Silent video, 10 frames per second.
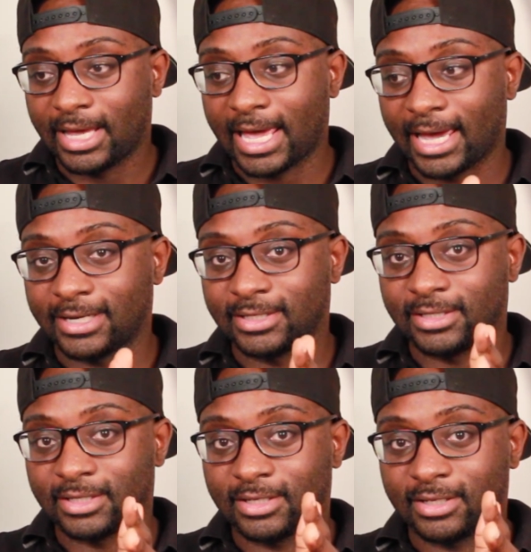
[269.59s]

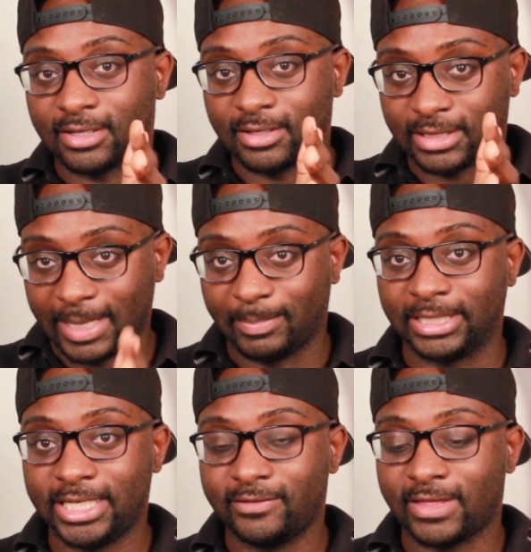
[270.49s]
And they
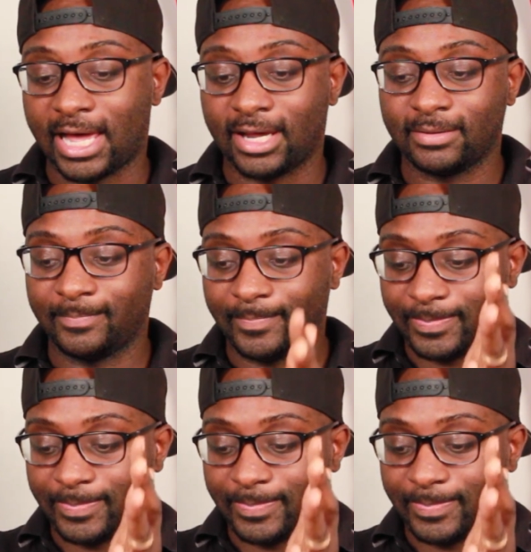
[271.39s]
believe that